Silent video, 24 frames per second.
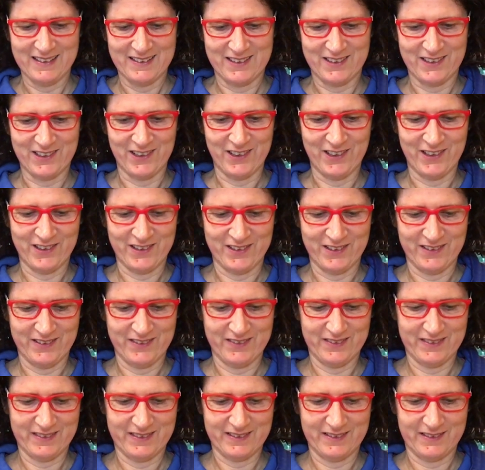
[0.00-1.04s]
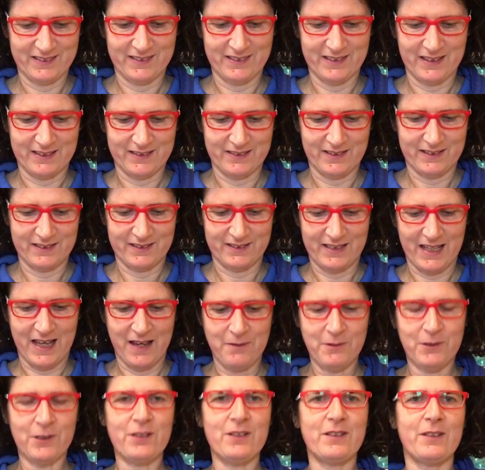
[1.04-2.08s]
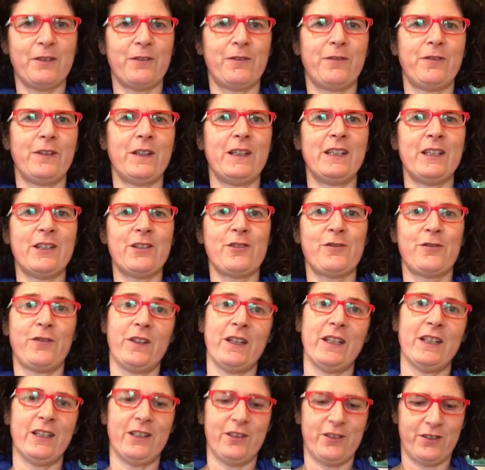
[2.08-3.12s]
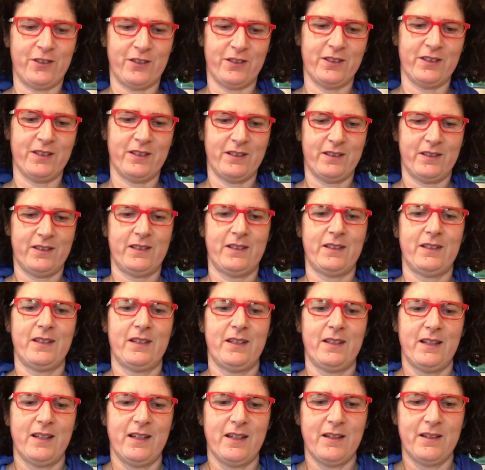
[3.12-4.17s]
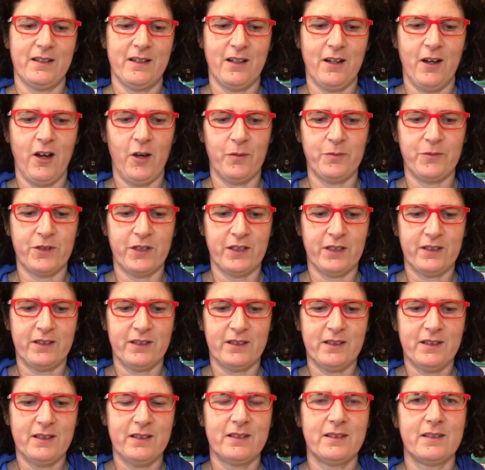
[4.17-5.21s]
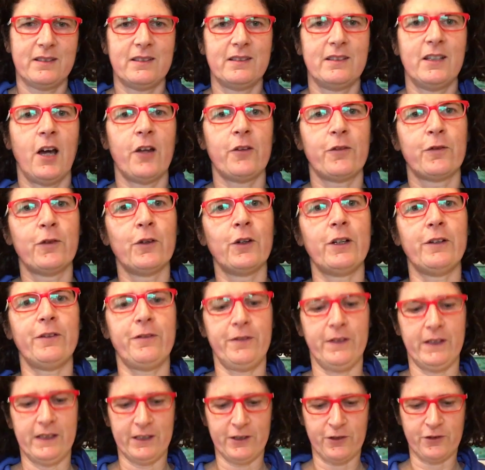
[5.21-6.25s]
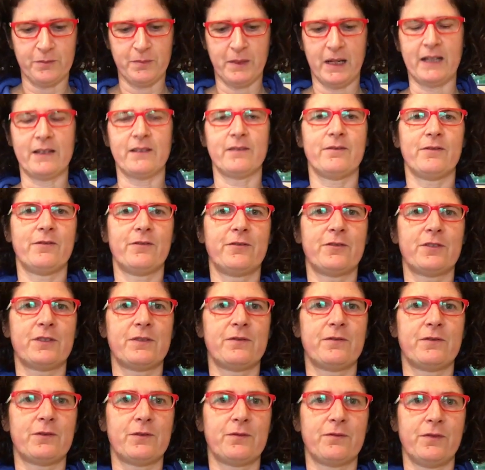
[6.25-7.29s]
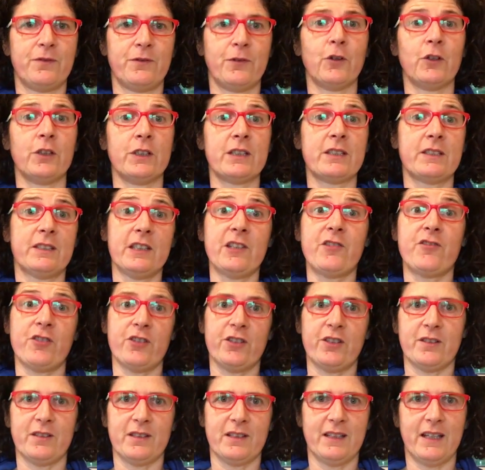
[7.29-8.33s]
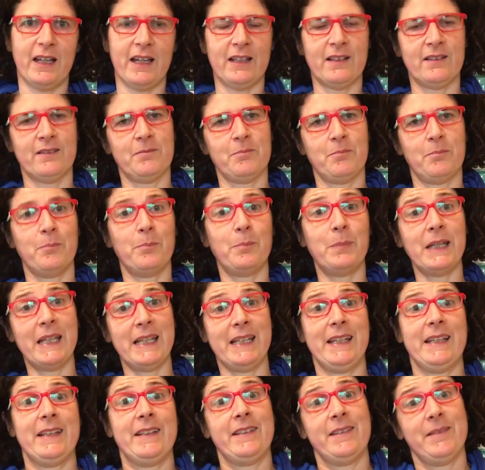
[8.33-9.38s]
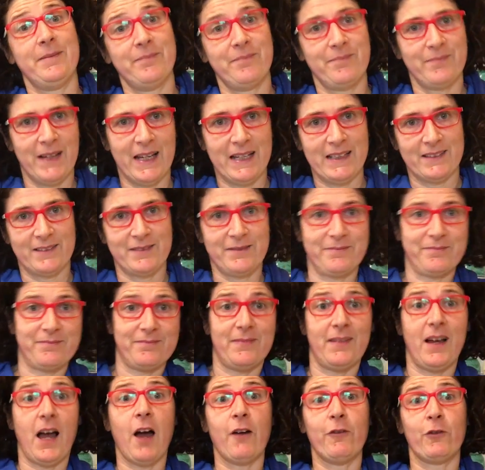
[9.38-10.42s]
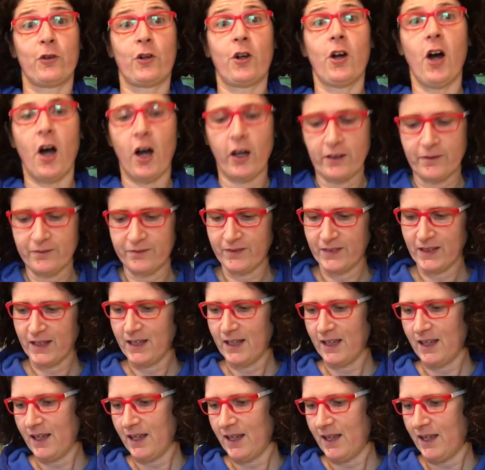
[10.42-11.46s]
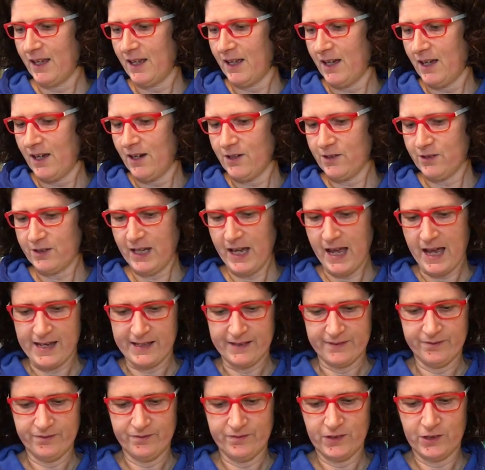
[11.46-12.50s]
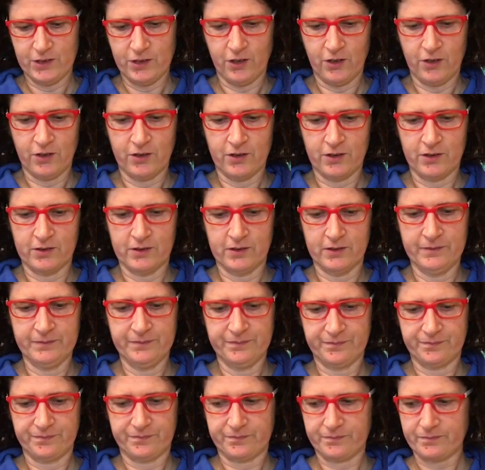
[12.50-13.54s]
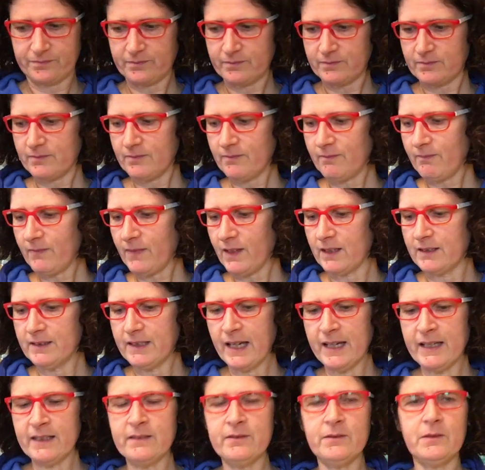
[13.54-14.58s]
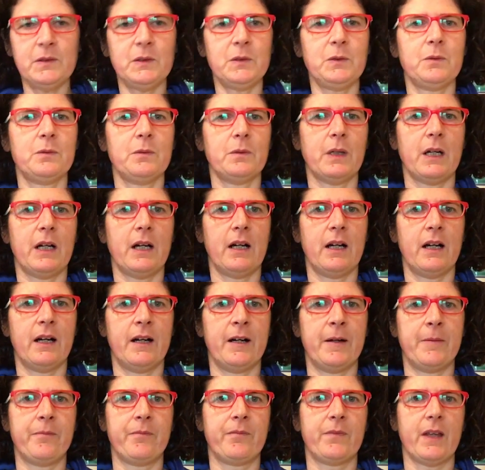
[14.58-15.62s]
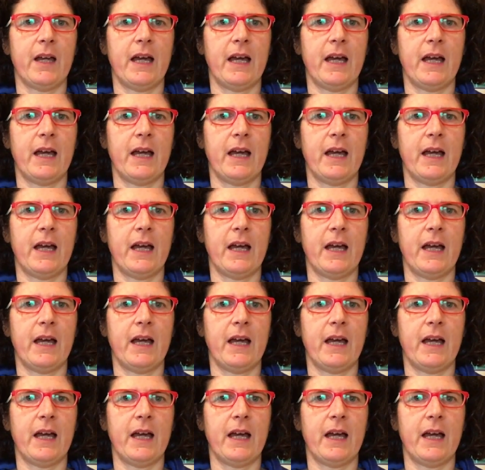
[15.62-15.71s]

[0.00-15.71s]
so that was the finished finish object. Not fully finished, but fully stitched and beaded as I forgot. Okay, so then um,